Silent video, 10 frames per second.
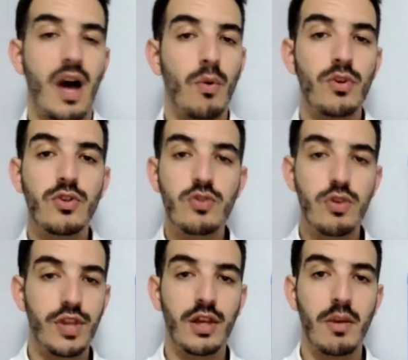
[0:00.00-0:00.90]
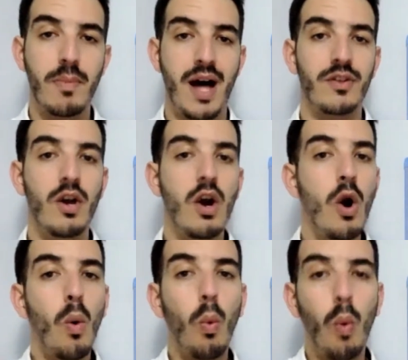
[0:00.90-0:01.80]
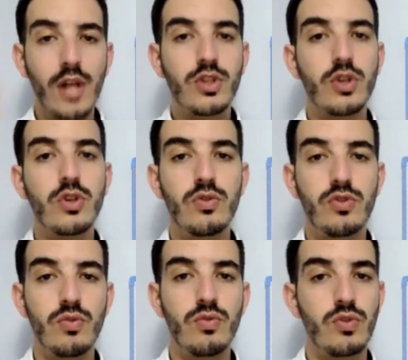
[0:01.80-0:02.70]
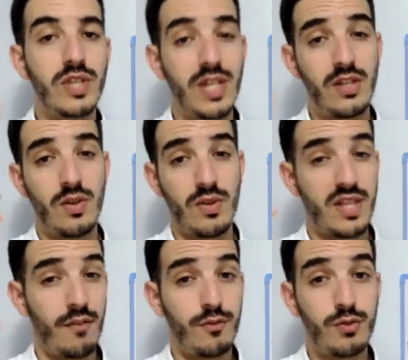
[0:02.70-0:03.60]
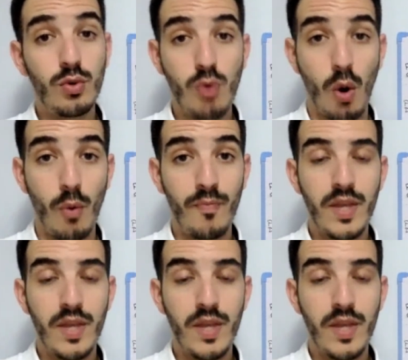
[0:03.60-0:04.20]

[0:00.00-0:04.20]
I want you to think about what do you do to get yourself to grow.